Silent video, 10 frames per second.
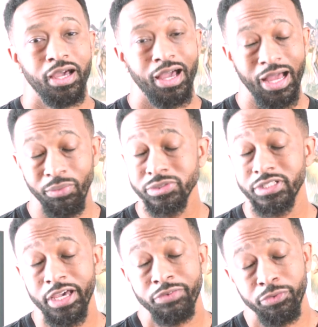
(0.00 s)
I was
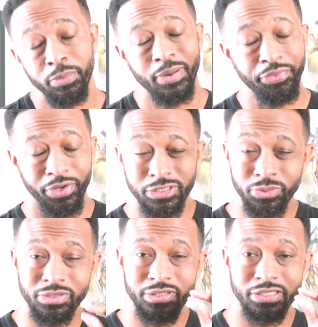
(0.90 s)
scared for a moment. I thought she
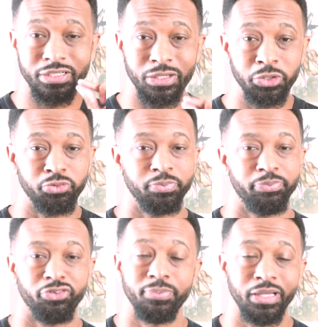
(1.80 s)
was this close
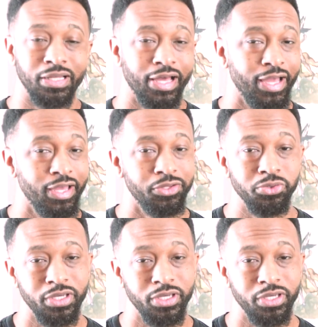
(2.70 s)
for being like, hey, you